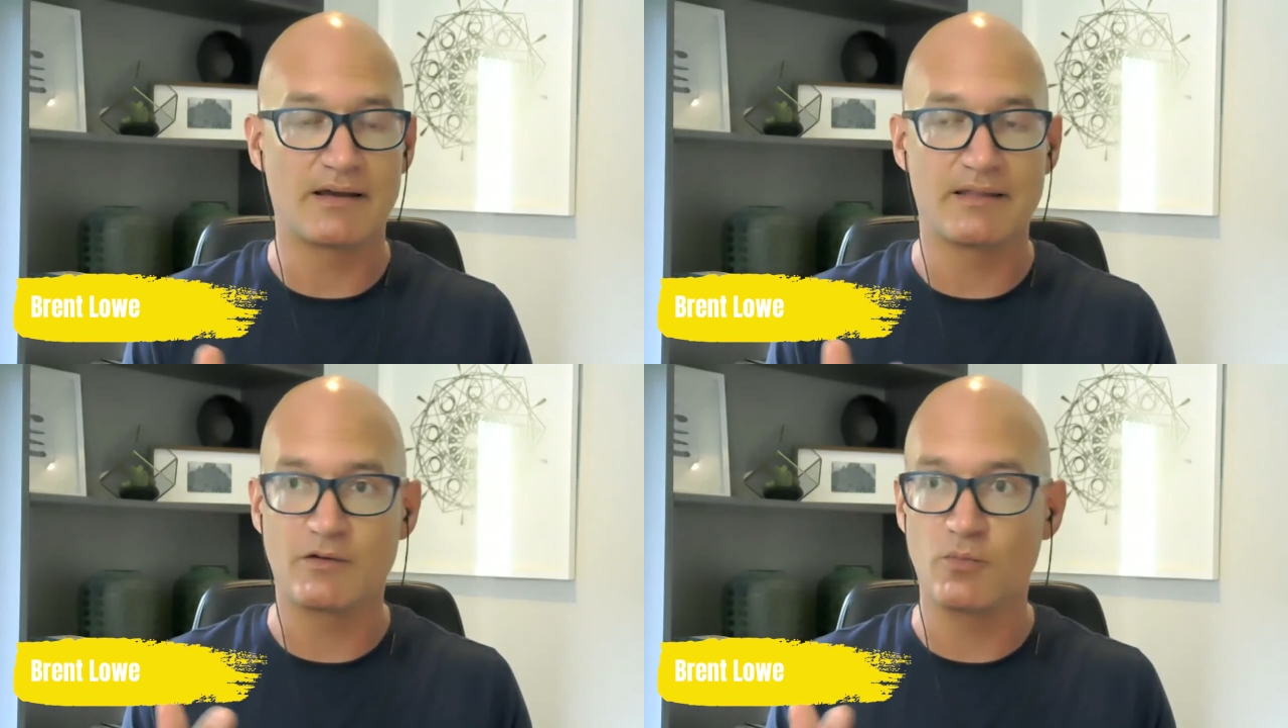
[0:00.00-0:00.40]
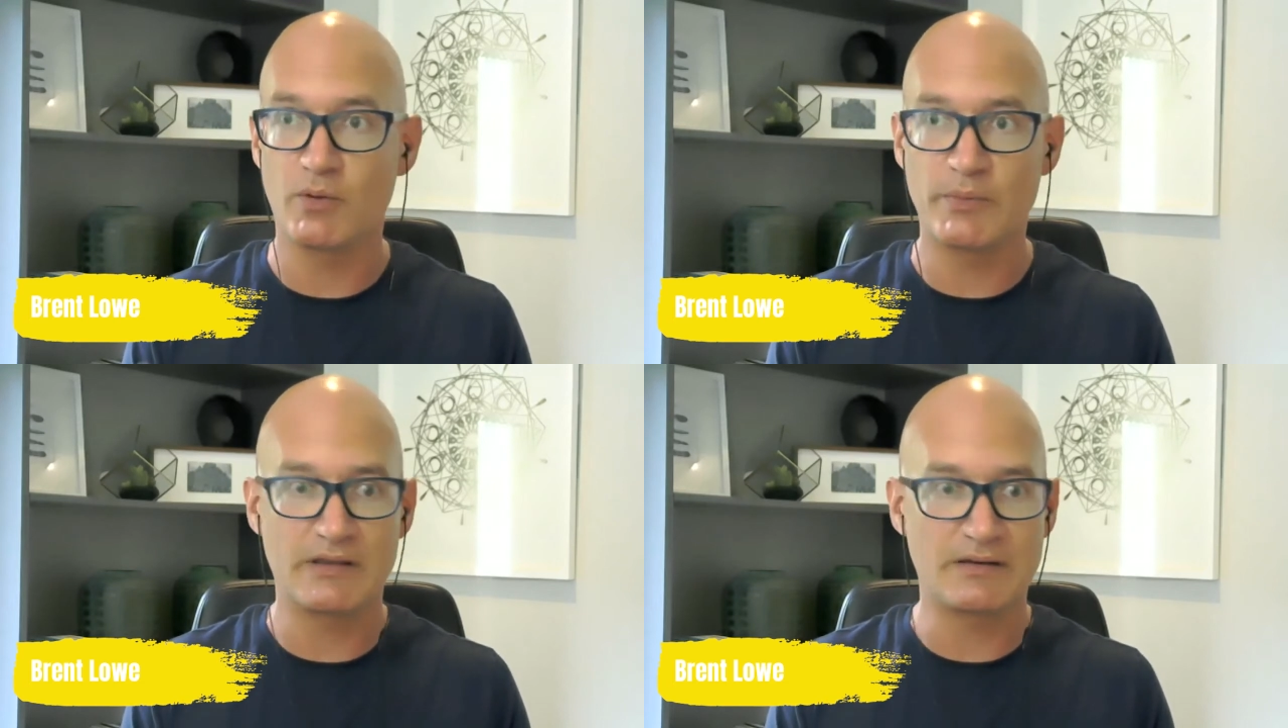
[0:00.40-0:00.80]
I think,
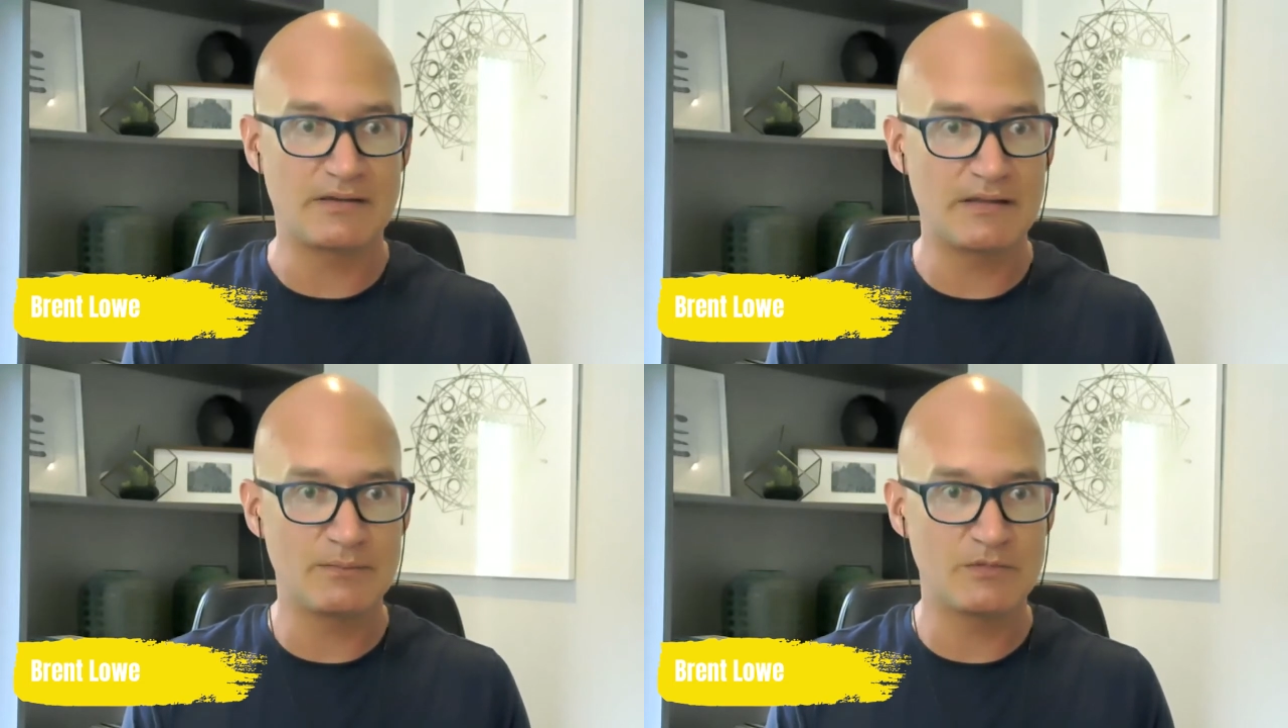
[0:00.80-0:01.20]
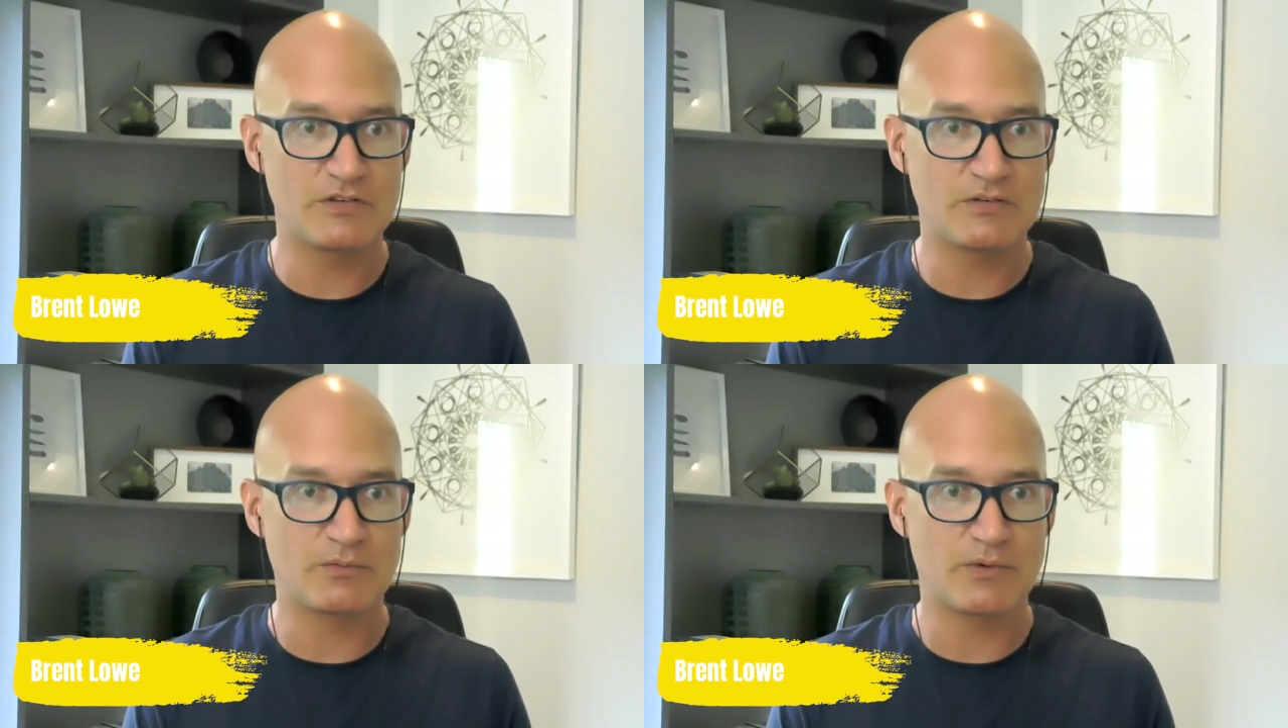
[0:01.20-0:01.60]
Wellbeing
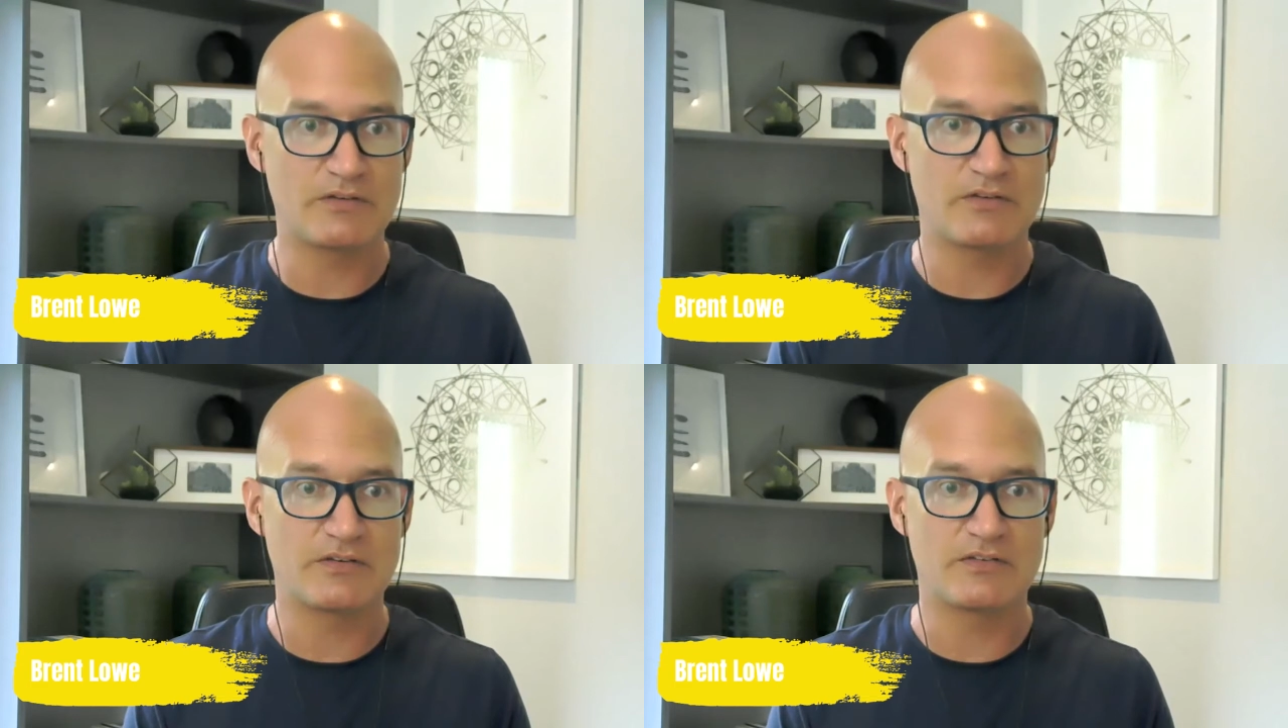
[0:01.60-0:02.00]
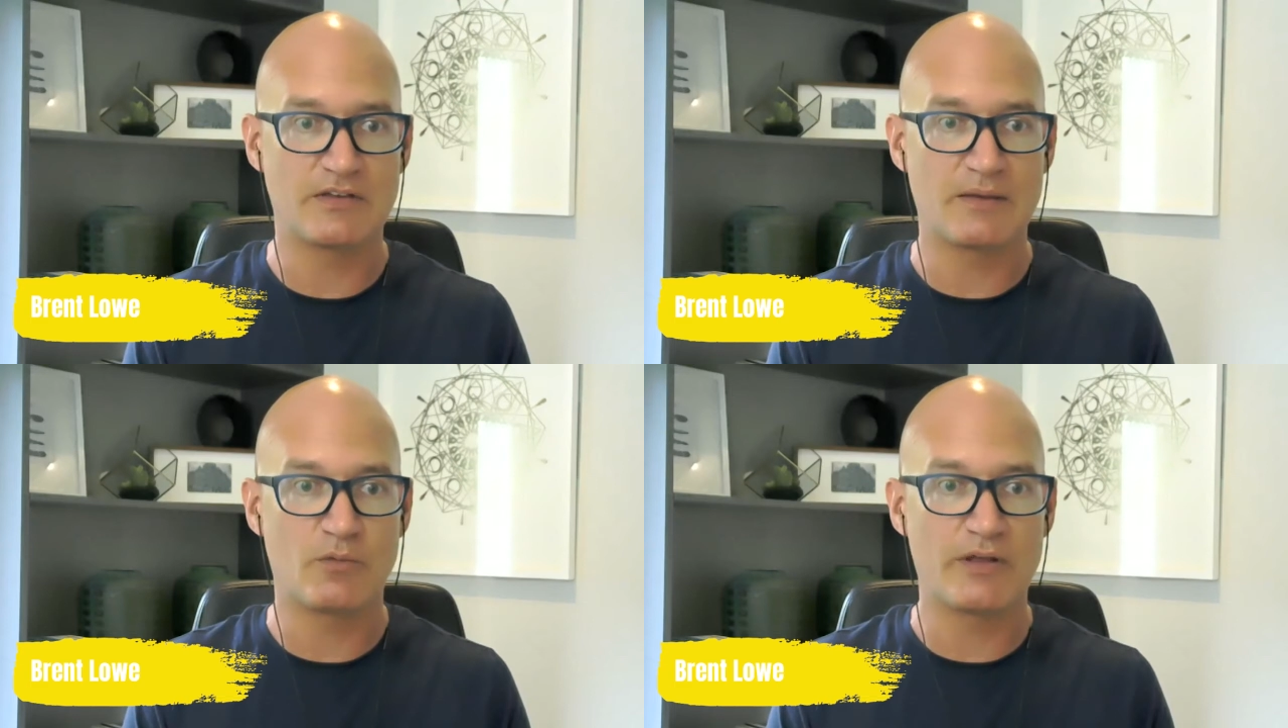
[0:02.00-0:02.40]
Teams runs the
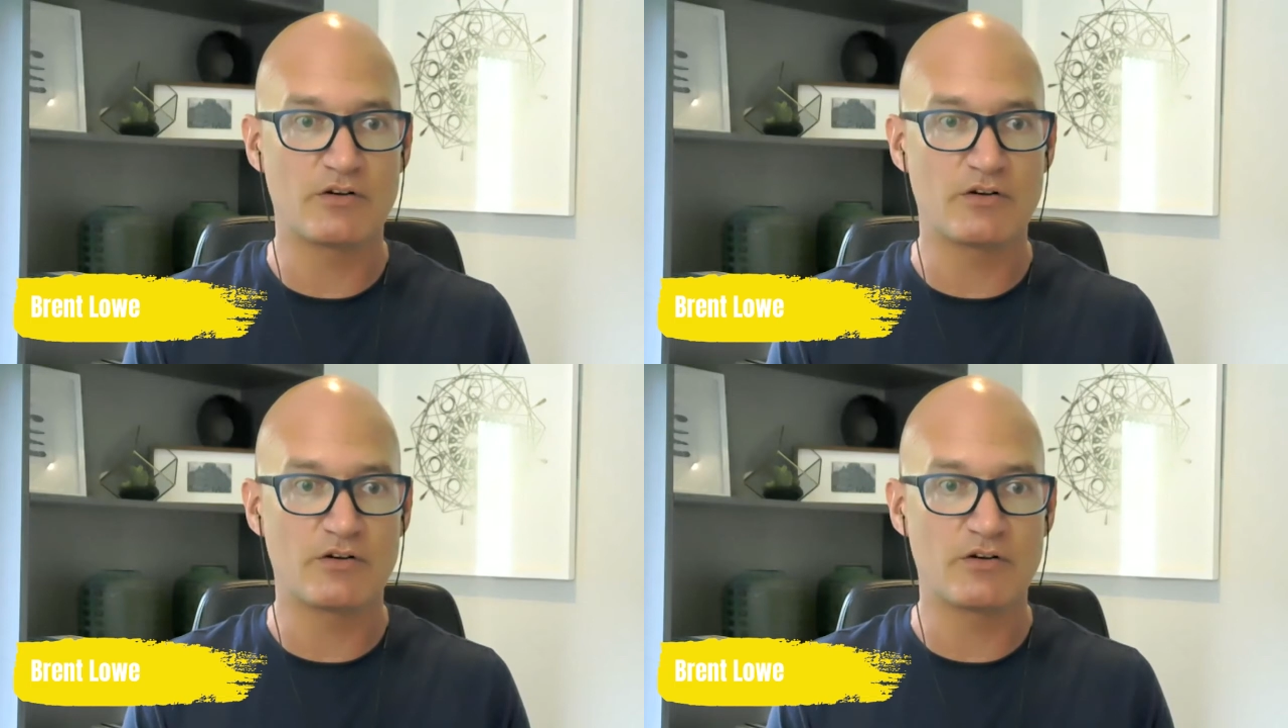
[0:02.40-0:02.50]
same way.